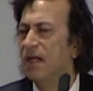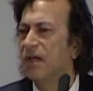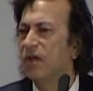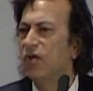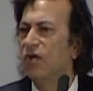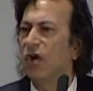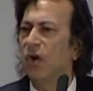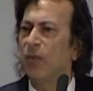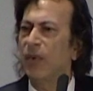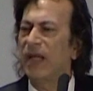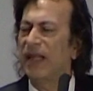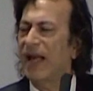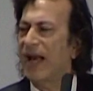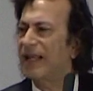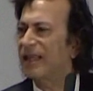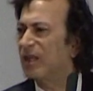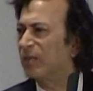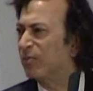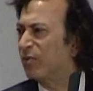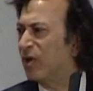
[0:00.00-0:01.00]
You know, we
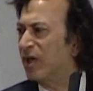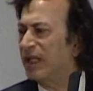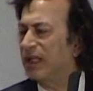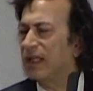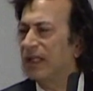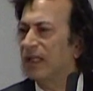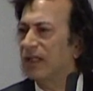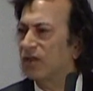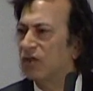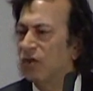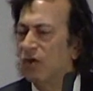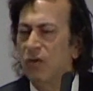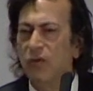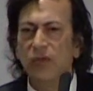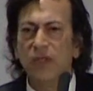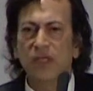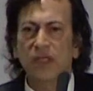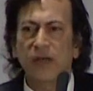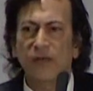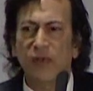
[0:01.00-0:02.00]
like the pretty little
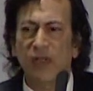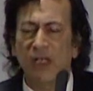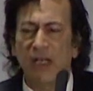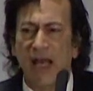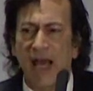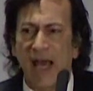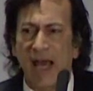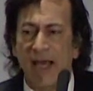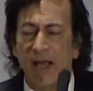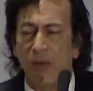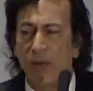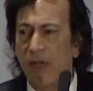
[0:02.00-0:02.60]
tunes of the day.